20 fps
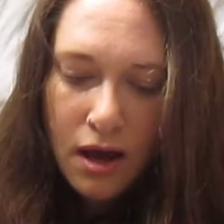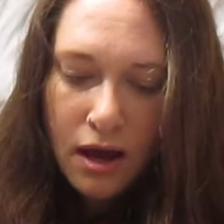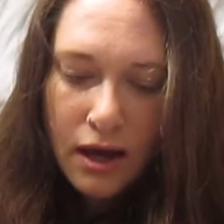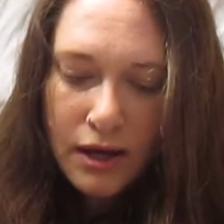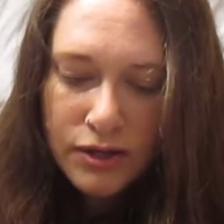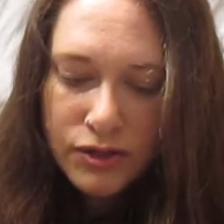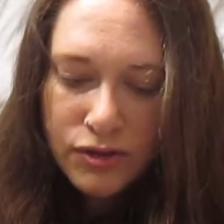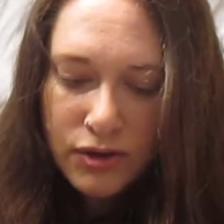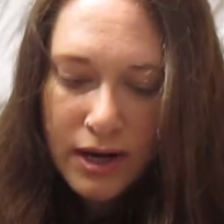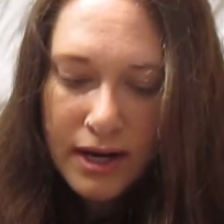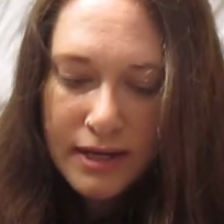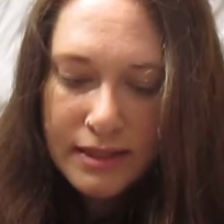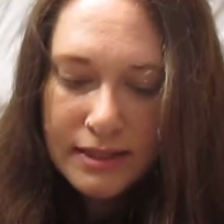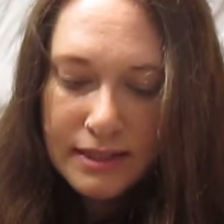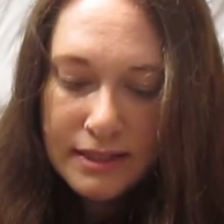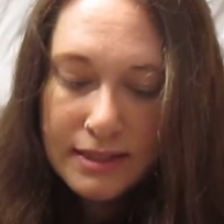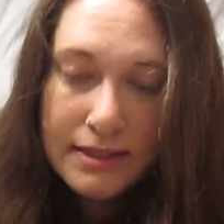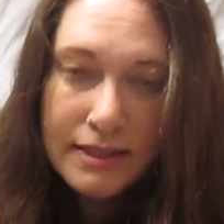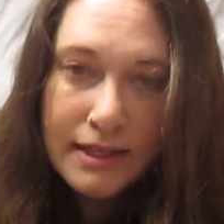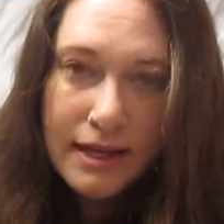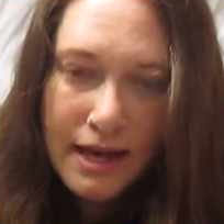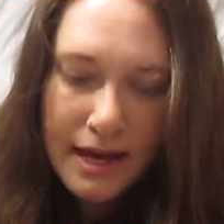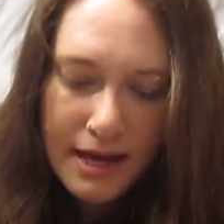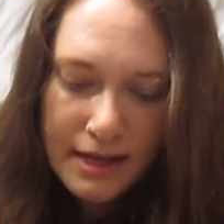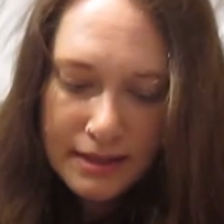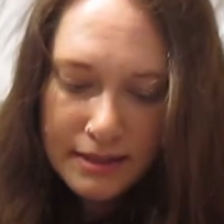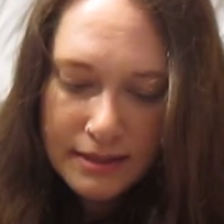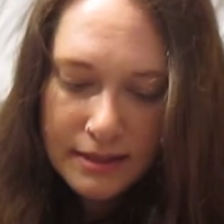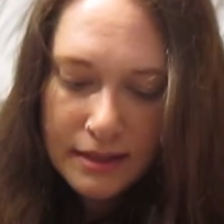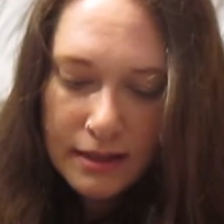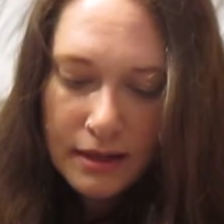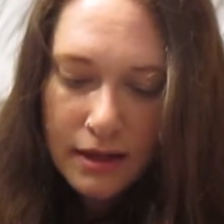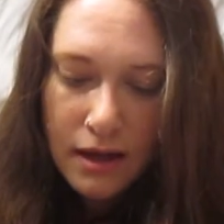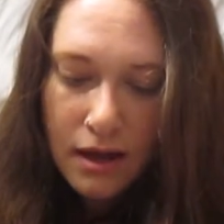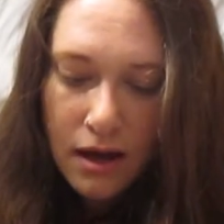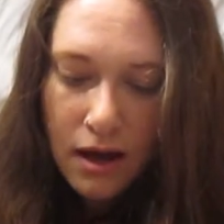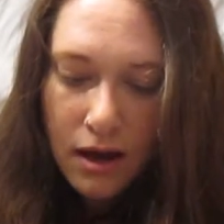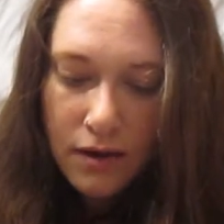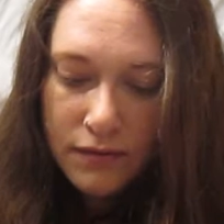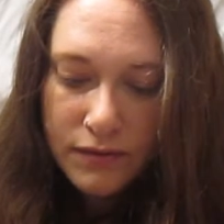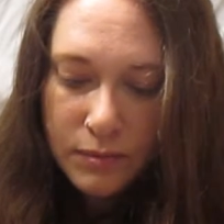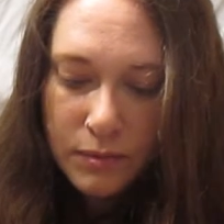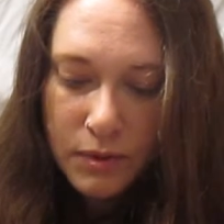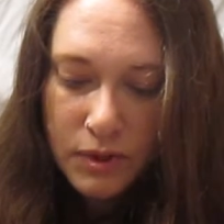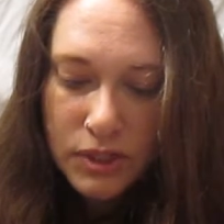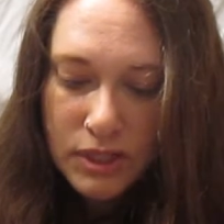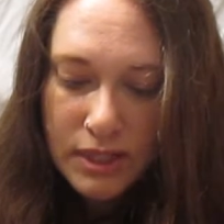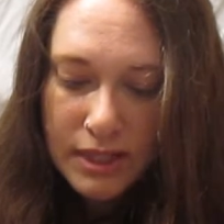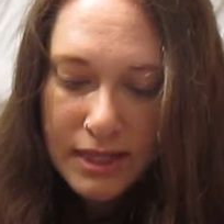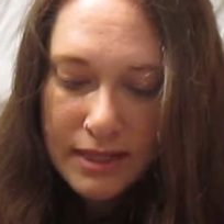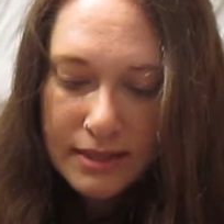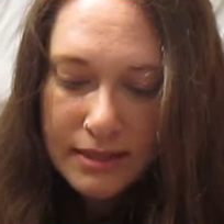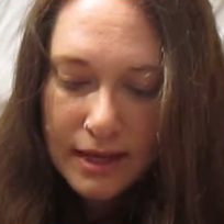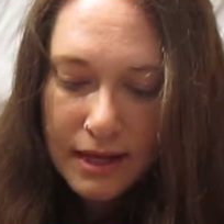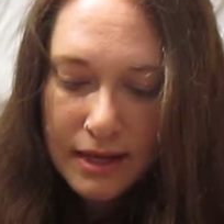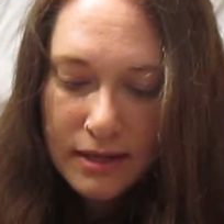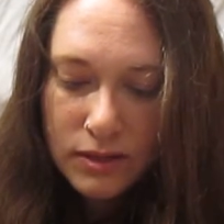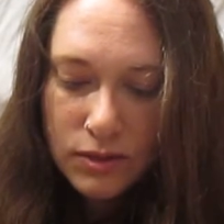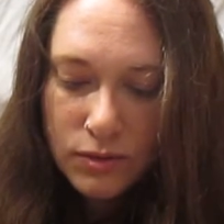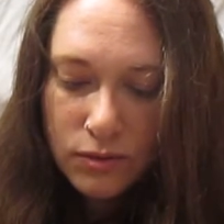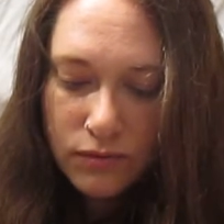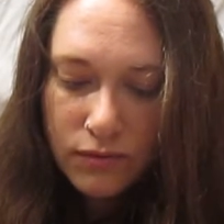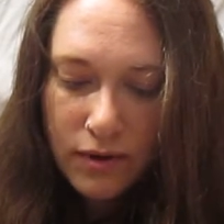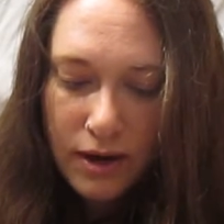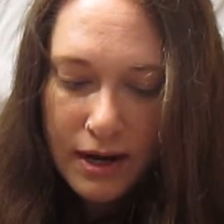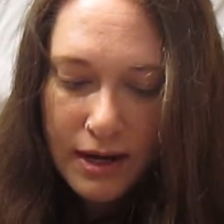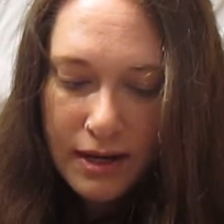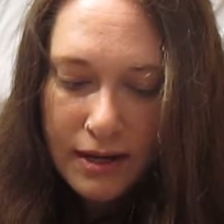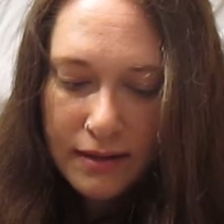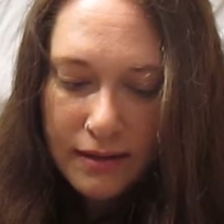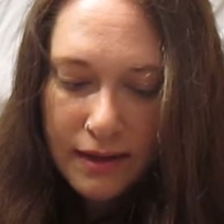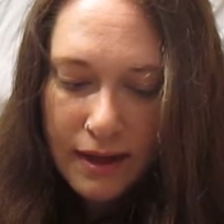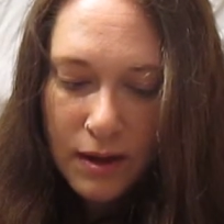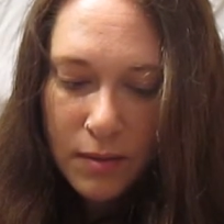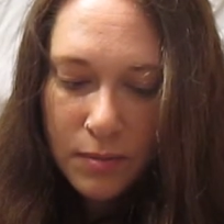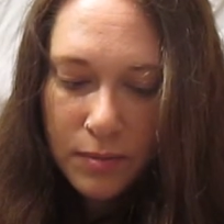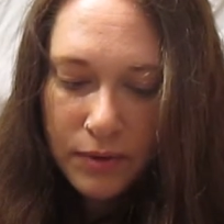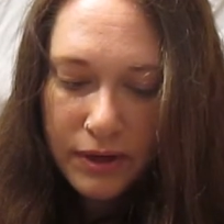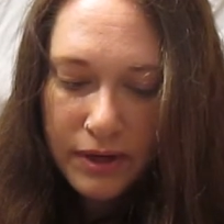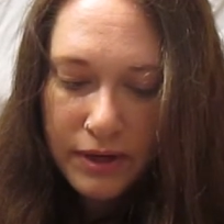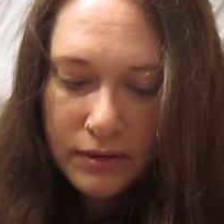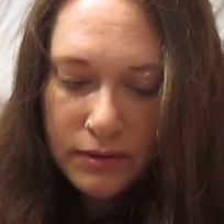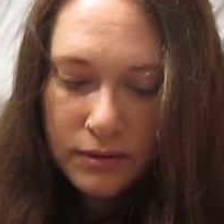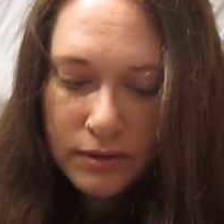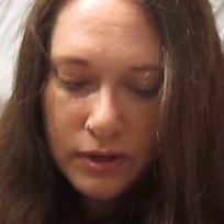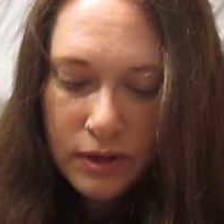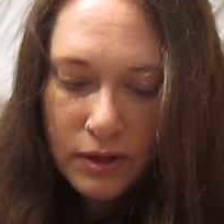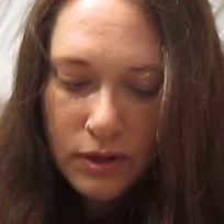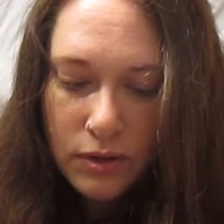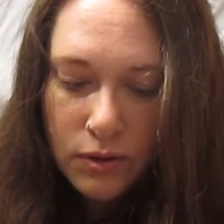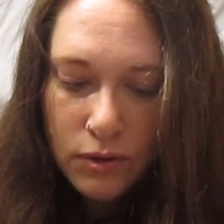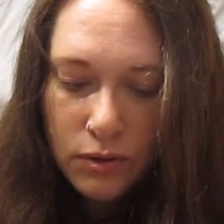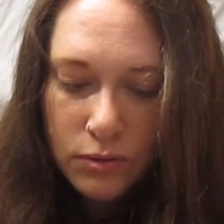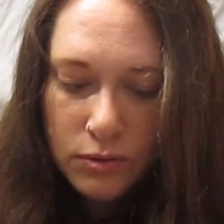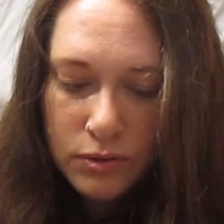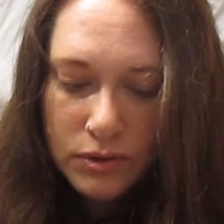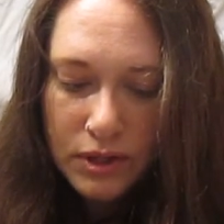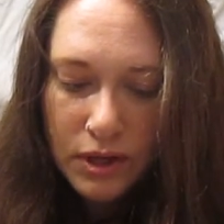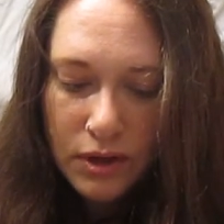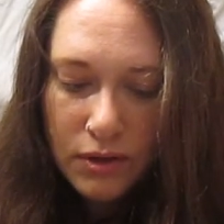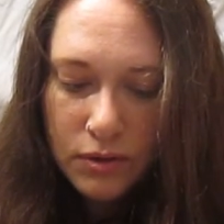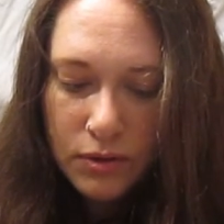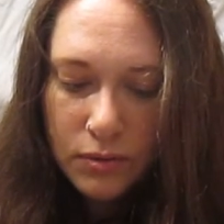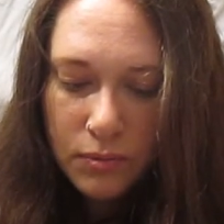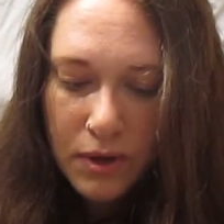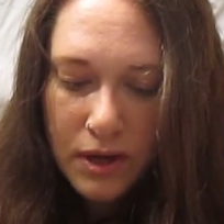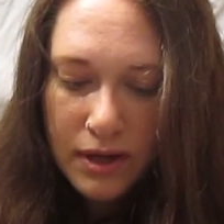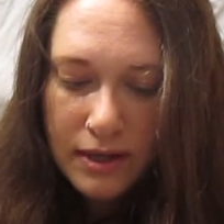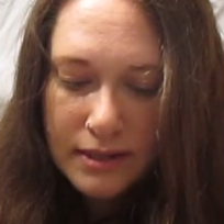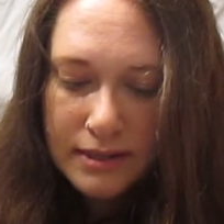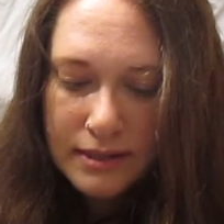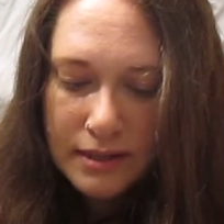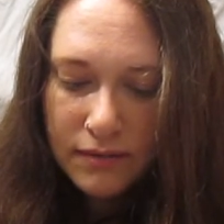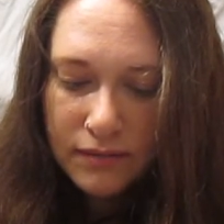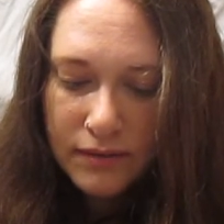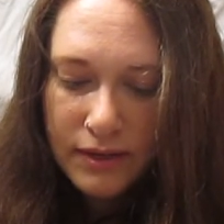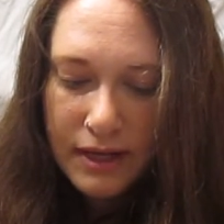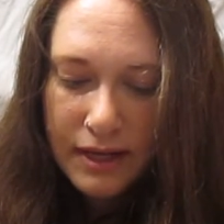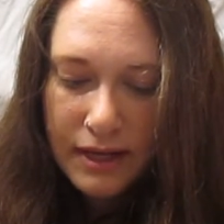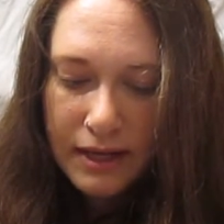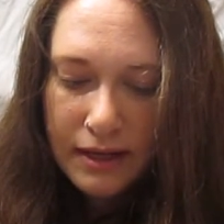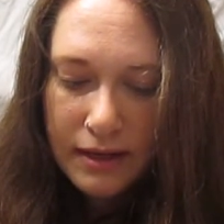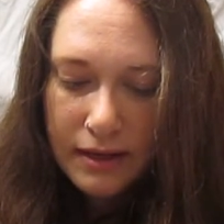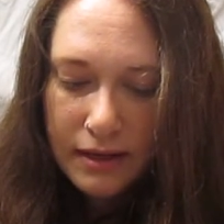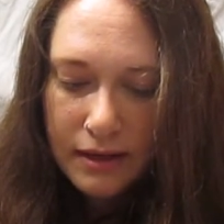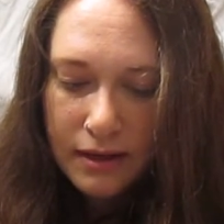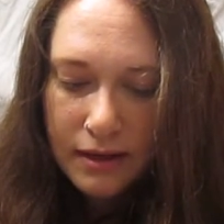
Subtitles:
I tried DCS after watching this, and you're right, they are brilliant. Also, your work is lovely.